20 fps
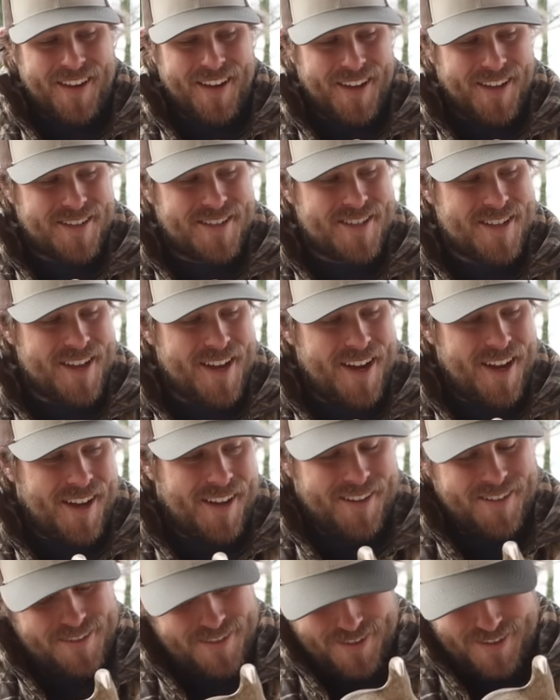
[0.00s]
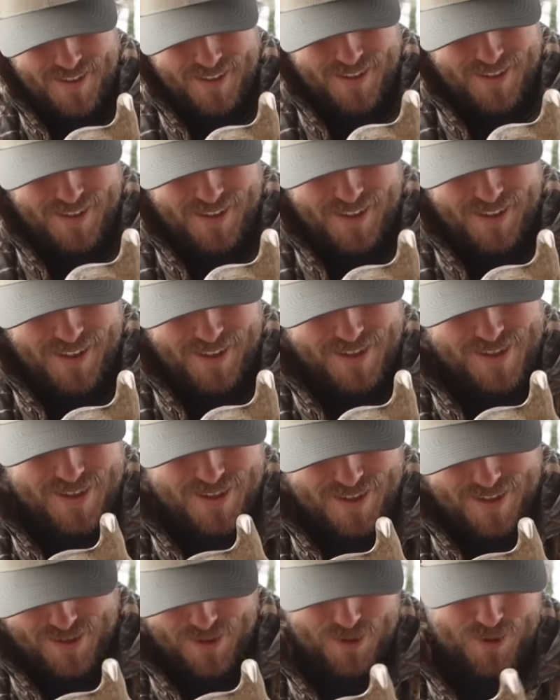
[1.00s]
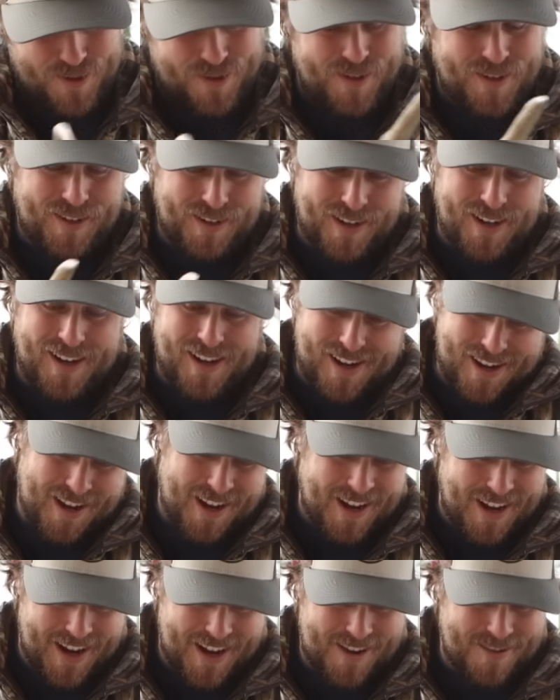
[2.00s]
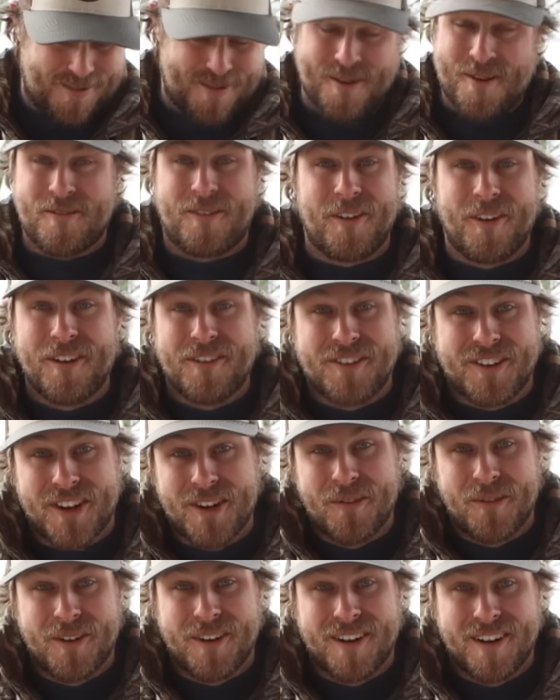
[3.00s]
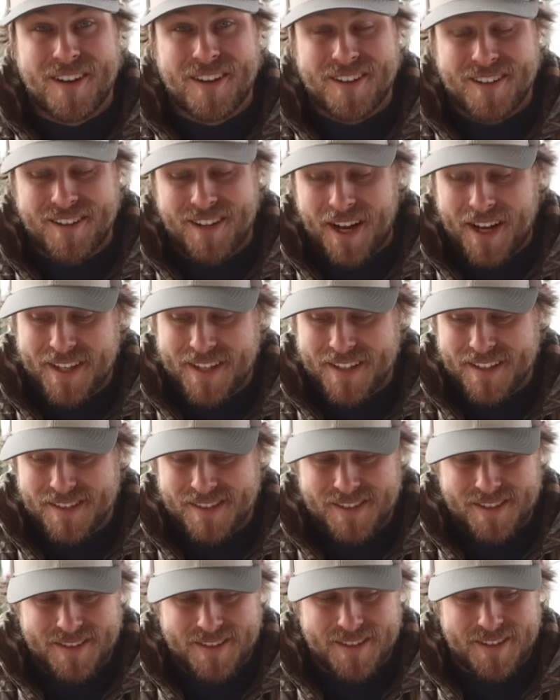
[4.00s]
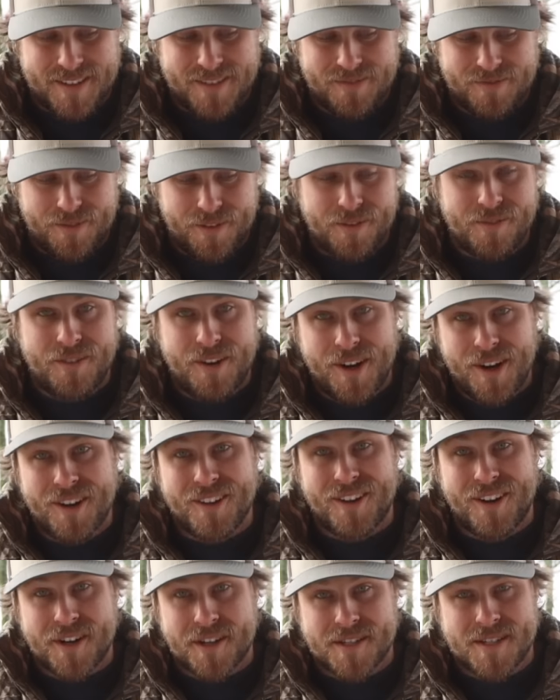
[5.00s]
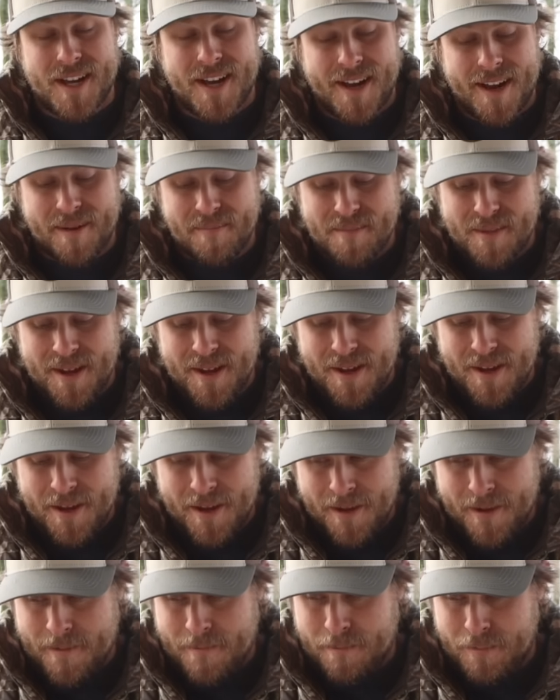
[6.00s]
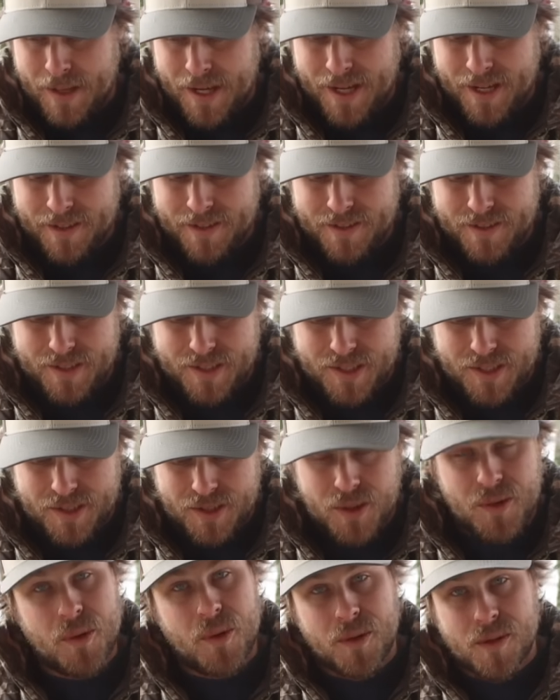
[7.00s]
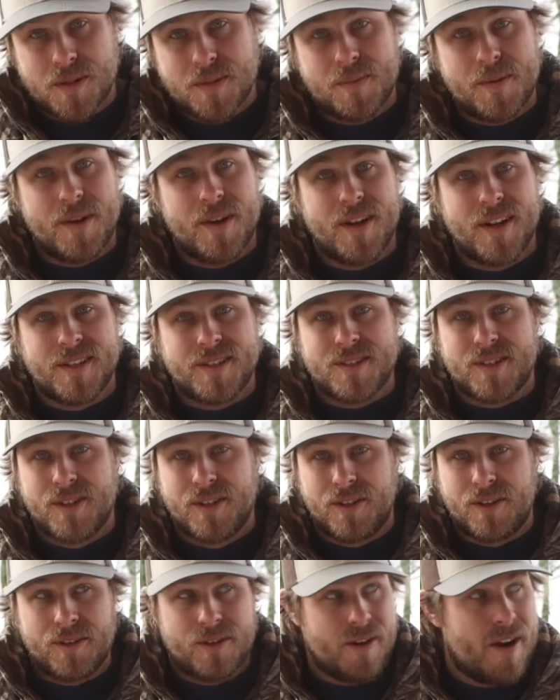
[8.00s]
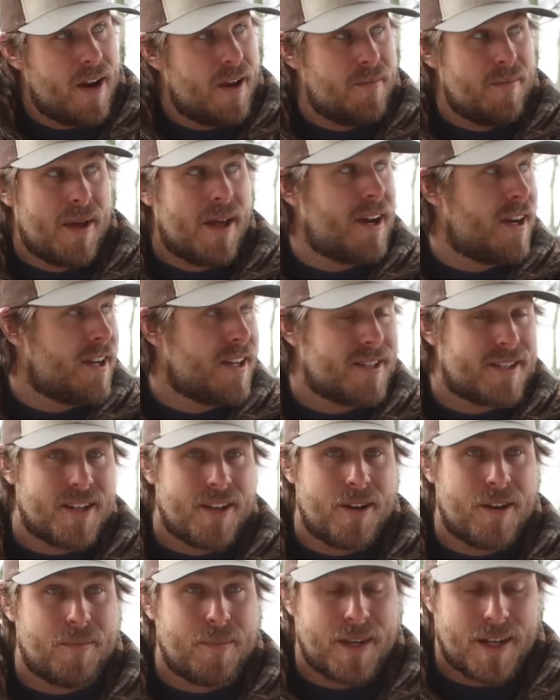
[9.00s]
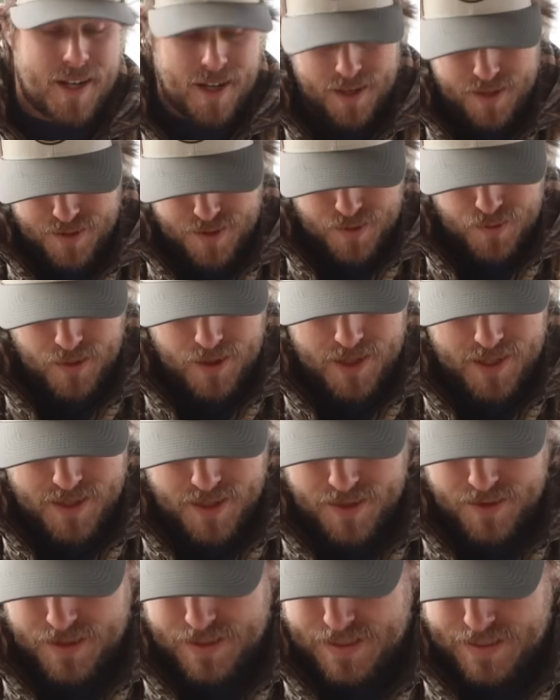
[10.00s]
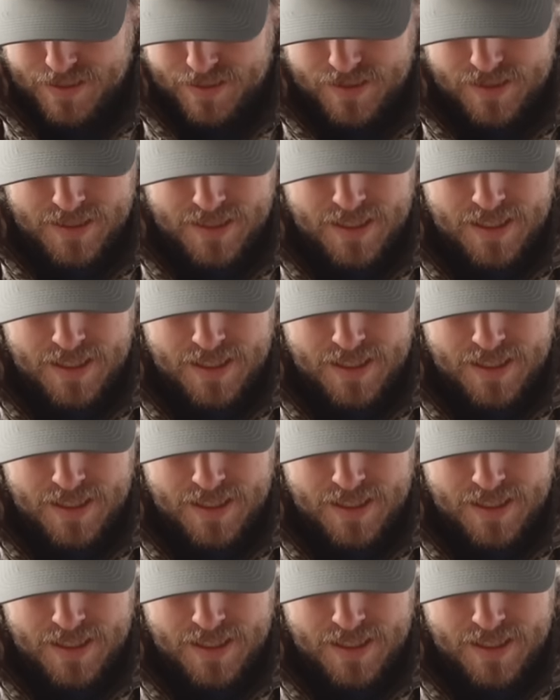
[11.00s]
It's, I don't know if I'll ever get one like this for a very long time, but just cool experience, great amenities here at Big Kansas Whitetails,